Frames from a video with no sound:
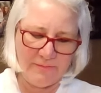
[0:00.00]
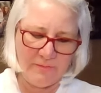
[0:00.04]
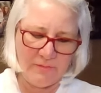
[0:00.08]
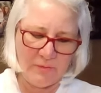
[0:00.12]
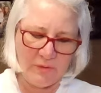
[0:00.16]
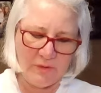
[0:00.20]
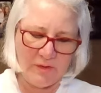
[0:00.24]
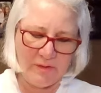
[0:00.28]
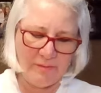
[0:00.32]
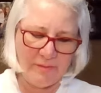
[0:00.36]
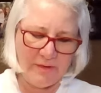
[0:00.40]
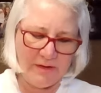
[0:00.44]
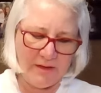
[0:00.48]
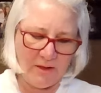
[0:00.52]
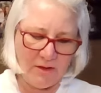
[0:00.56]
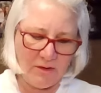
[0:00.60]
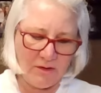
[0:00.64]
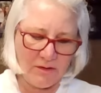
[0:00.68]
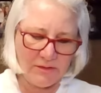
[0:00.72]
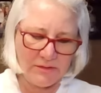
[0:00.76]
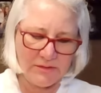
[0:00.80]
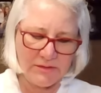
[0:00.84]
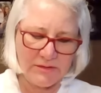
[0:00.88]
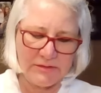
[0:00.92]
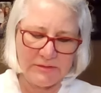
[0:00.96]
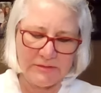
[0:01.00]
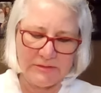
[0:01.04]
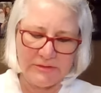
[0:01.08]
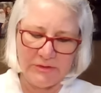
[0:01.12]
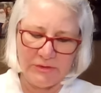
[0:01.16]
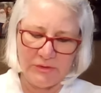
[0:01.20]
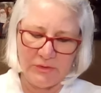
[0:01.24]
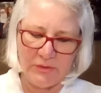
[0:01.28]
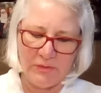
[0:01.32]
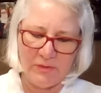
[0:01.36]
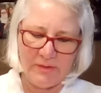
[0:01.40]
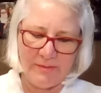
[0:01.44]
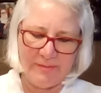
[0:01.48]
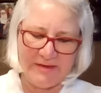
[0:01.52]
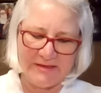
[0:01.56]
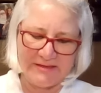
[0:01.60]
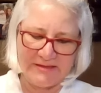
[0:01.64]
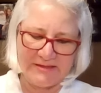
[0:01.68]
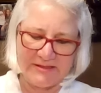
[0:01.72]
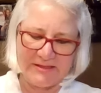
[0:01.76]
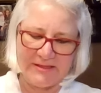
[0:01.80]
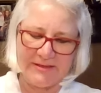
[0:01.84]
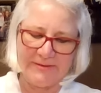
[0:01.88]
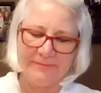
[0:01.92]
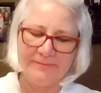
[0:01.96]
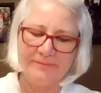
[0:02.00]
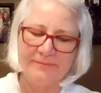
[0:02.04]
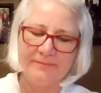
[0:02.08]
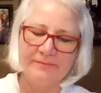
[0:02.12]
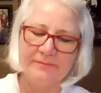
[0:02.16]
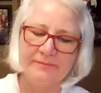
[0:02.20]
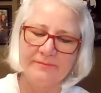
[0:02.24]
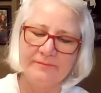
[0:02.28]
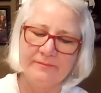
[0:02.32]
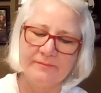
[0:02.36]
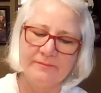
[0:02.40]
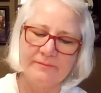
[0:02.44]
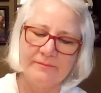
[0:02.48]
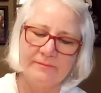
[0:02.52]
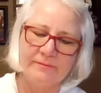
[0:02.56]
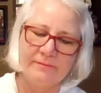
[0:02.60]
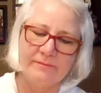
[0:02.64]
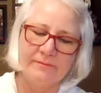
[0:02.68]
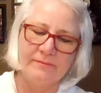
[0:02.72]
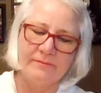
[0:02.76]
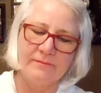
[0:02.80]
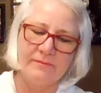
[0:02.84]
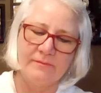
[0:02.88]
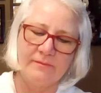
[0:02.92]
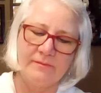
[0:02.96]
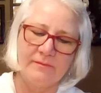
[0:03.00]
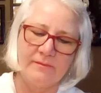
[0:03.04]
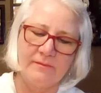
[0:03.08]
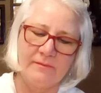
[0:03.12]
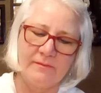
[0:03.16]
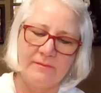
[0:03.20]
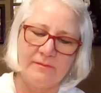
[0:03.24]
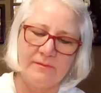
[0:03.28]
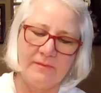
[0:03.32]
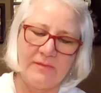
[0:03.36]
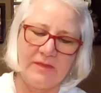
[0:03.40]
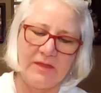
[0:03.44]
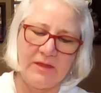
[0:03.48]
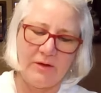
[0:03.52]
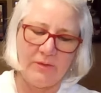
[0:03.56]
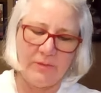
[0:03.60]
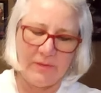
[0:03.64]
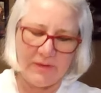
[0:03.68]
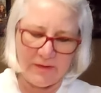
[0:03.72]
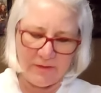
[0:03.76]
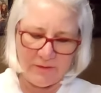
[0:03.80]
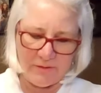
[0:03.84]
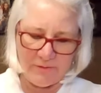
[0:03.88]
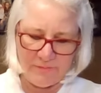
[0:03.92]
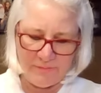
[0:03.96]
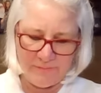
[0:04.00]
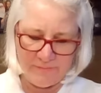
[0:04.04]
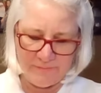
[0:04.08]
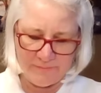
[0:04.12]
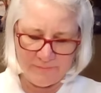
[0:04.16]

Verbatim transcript: where it belongs. No, I missed it. There we go.